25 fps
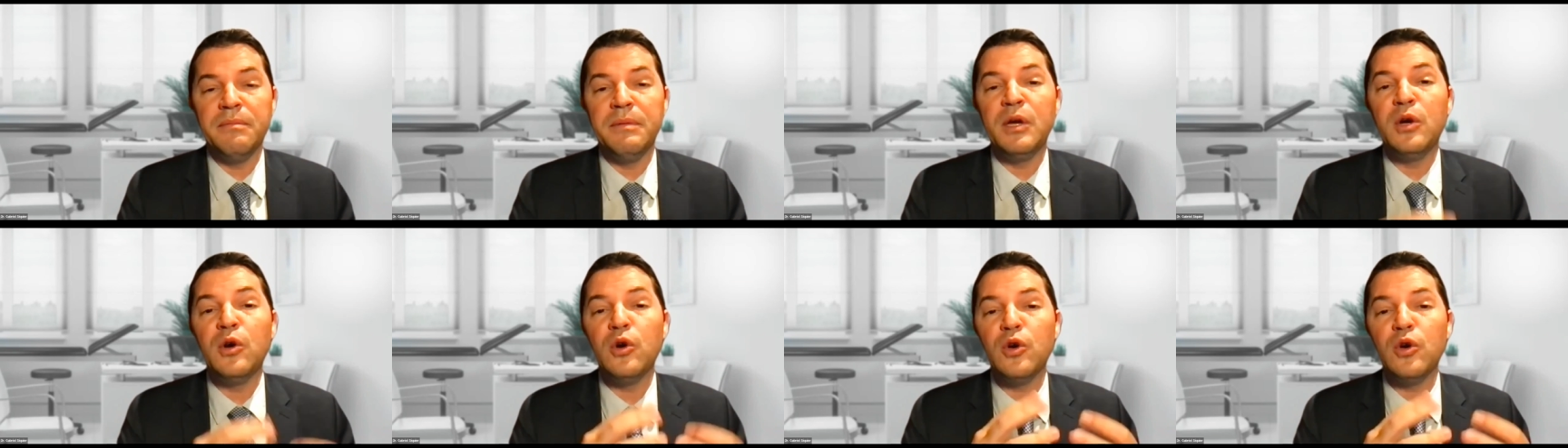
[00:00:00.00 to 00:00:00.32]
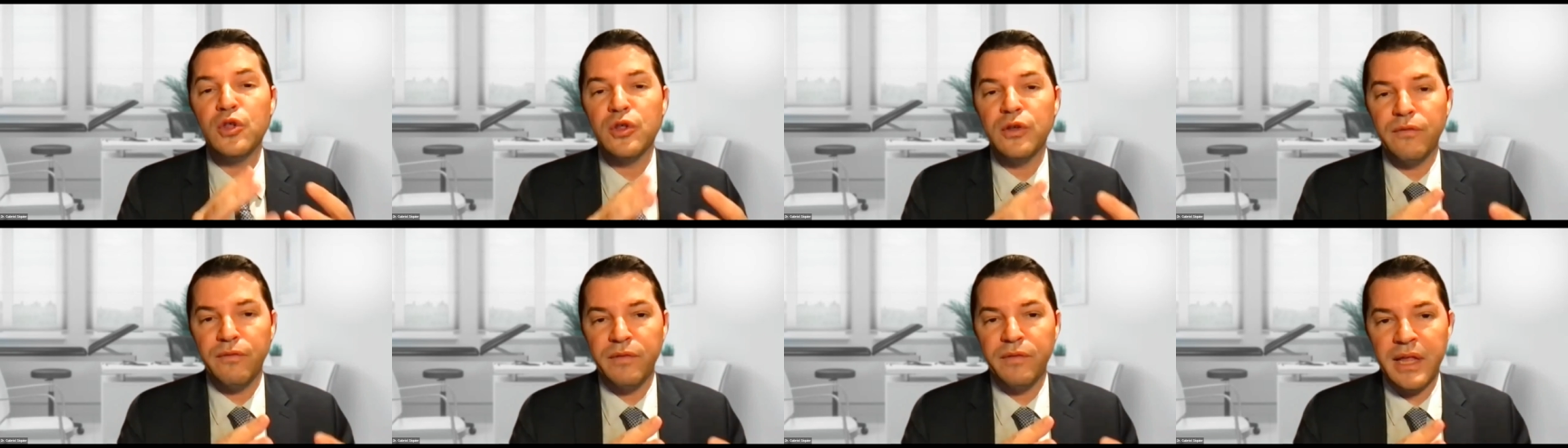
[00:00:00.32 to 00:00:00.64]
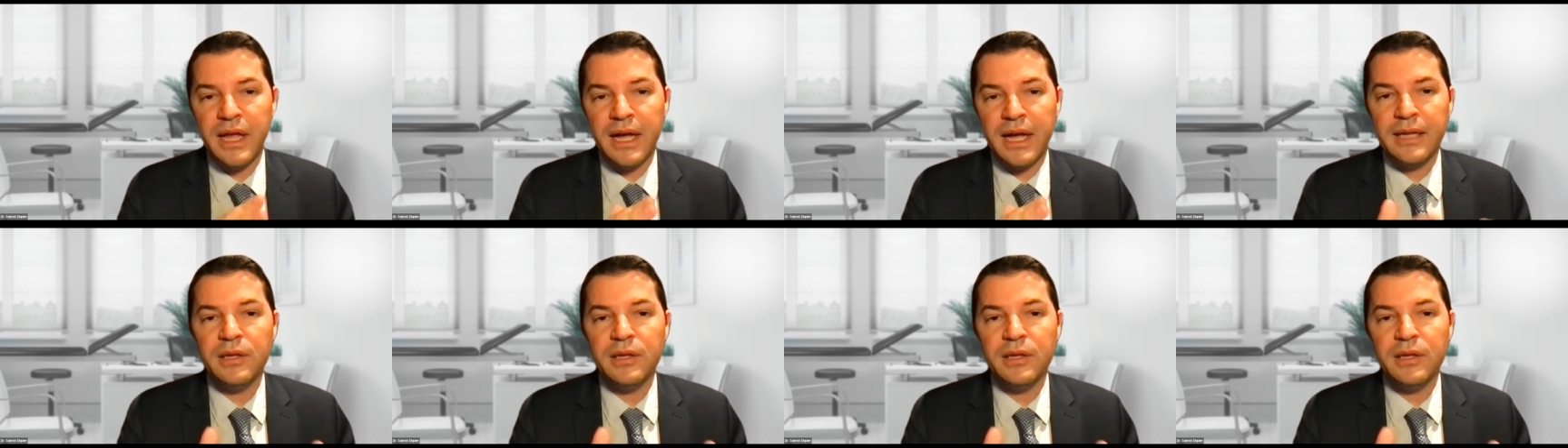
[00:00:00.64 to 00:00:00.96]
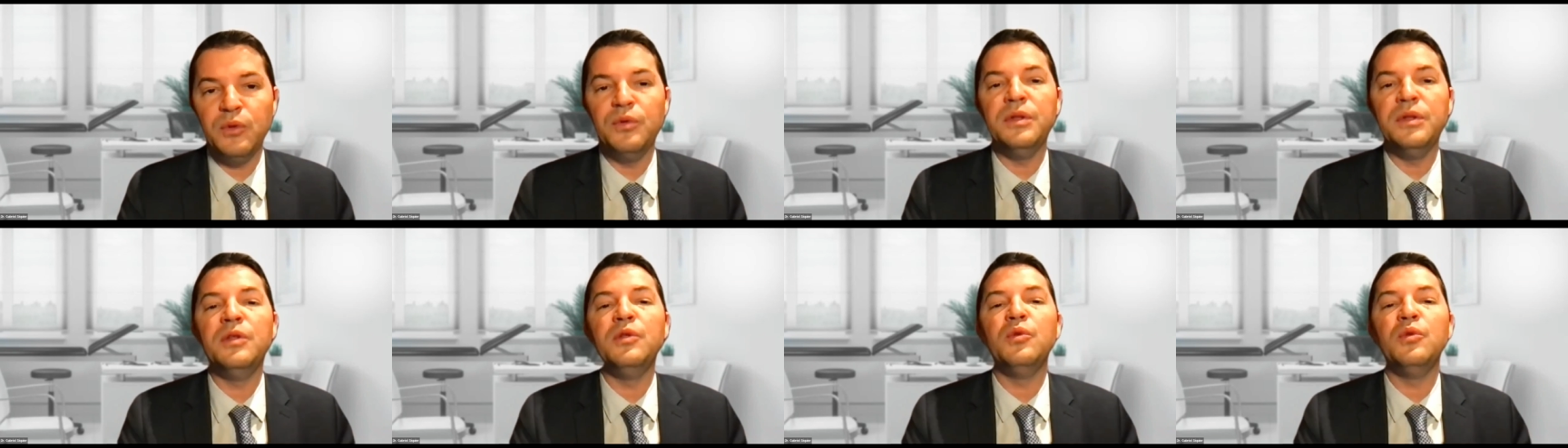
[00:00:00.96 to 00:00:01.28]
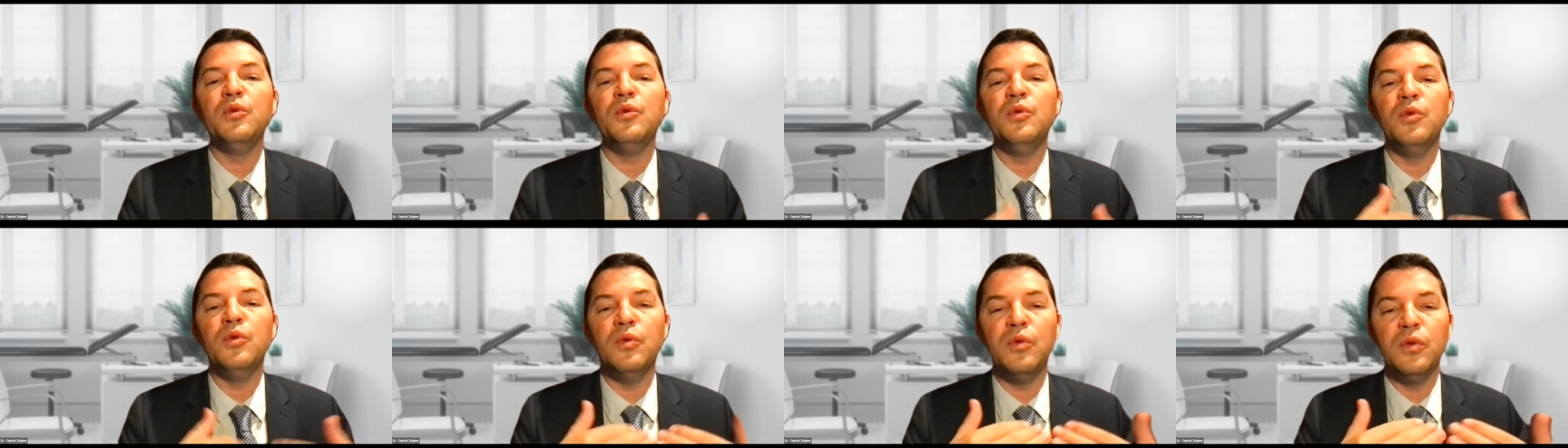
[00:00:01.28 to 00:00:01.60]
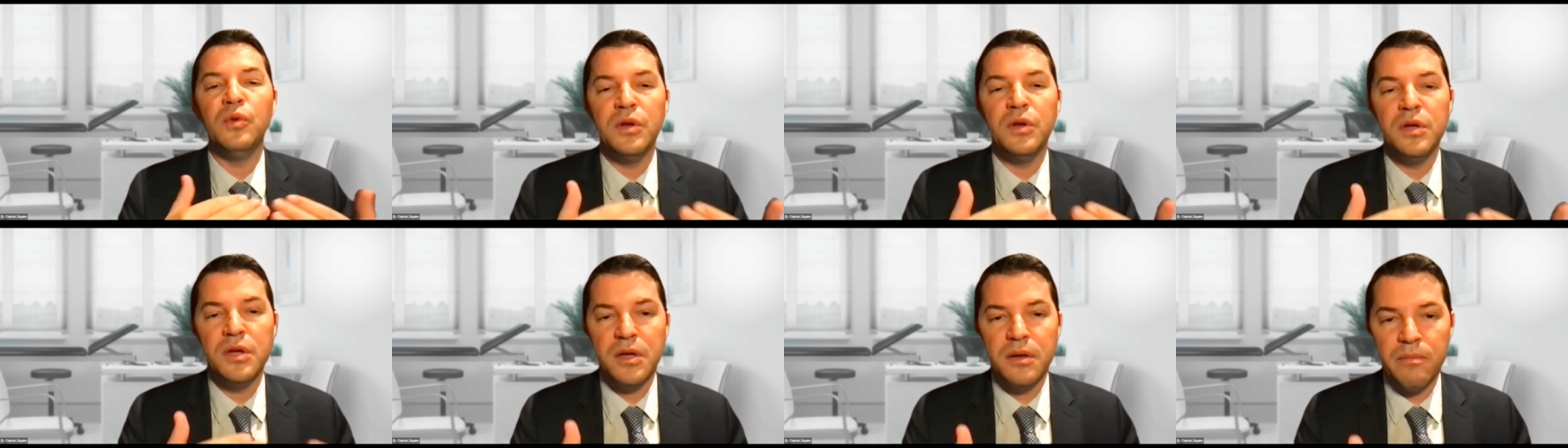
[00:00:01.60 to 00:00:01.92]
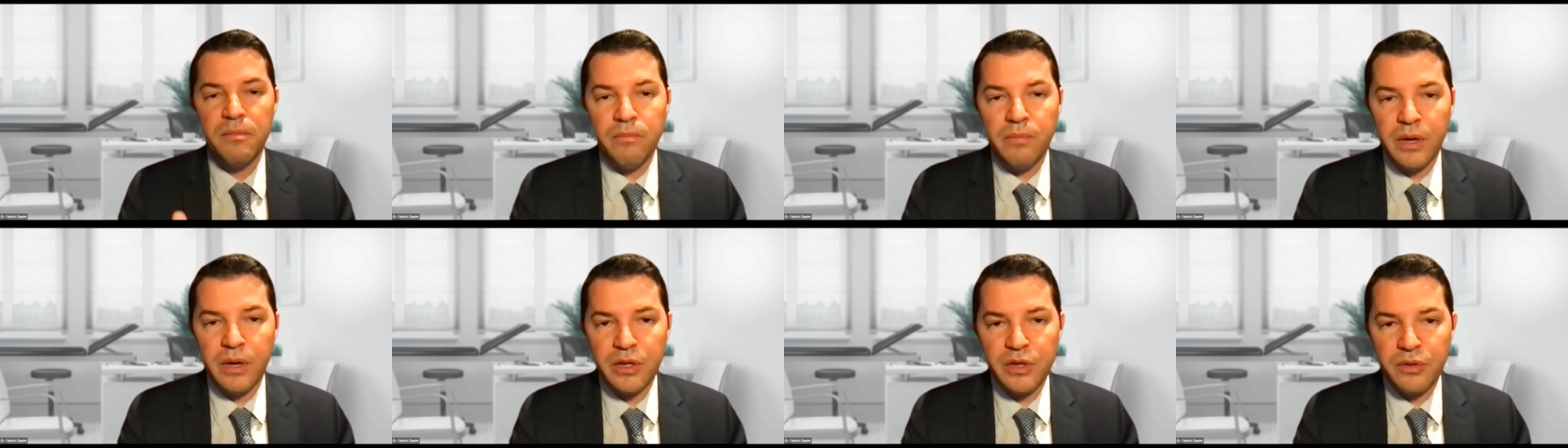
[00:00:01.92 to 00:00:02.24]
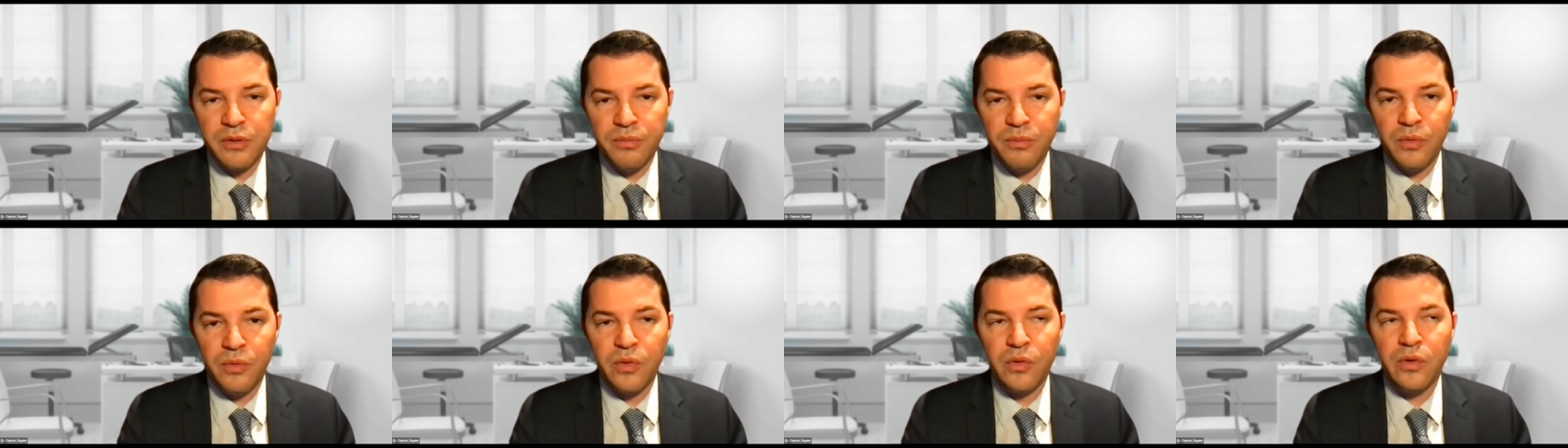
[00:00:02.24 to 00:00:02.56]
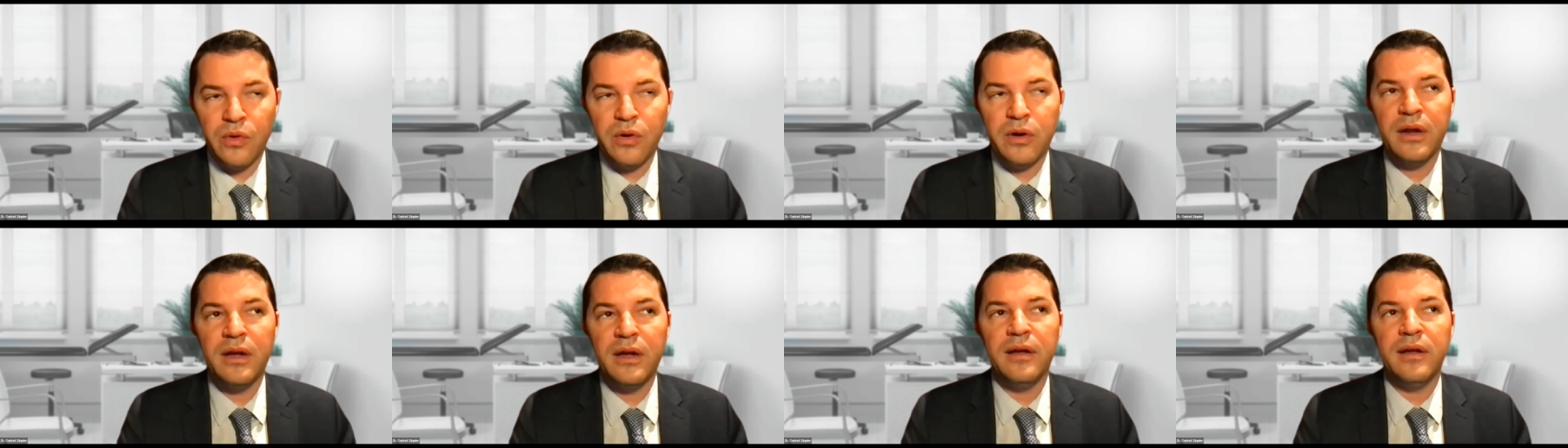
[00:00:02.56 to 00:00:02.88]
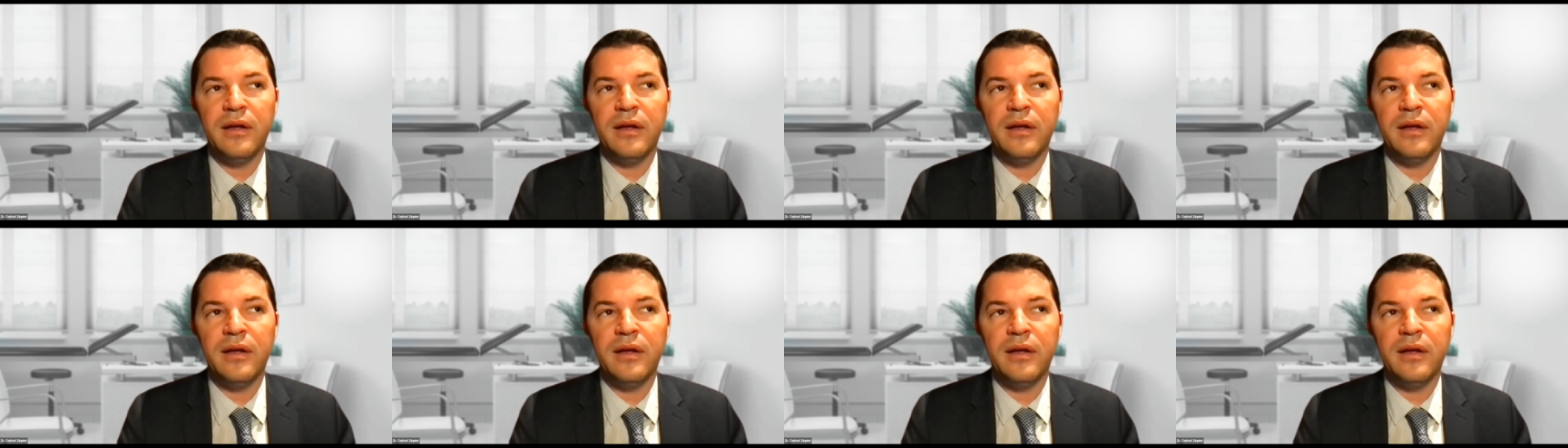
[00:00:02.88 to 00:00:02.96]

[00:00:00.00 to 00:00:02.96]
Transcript: because of that, you need to do much more